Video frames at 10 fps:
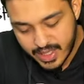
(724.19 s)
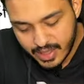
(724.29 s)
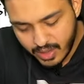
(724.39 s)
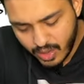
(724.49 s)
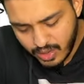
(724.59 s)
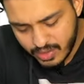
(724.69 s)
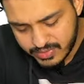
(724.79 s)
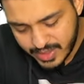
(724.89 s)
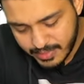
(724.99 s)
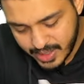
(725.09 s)
All of
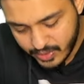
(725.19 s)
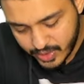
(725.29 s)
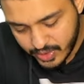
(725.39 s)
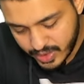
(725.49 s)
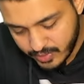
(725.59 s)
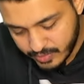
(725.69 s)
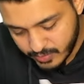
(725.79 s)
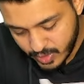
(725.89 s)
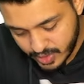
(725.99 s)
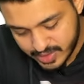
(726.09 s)
them are going to give you
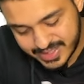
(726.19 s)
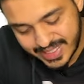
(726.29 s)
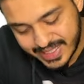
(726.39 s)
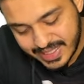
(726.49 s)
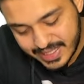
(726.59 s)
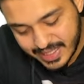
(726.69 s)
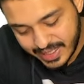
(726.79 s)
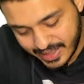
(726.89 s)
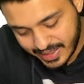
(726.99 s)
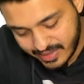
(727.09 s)
what? Single color.
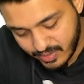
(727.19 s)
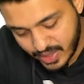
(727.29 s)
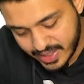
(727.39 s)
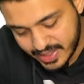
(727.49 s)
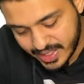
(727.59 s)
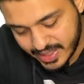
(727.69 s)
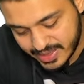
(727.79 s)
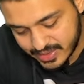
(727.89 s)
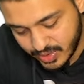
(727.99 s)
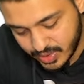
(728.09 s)
Like violet color is
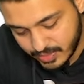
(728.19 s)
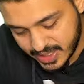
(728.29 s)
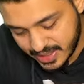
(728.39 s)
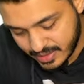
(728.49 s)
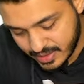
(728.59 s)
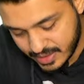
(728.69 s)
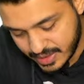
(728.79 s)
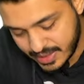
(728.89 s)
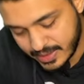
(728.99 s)
going to be there, right?